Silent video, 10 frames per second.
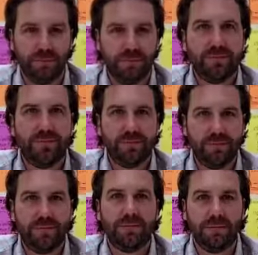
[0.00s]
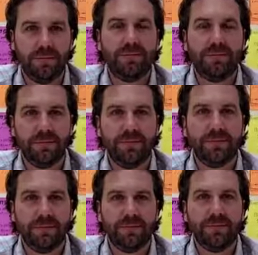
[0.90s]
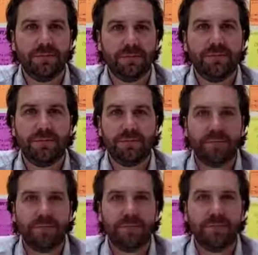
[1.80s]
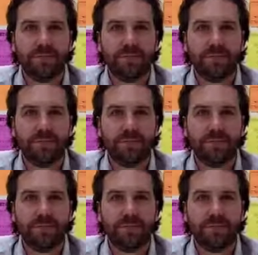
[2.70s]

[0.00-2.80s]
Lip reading: load balancers and everything. It's automatic.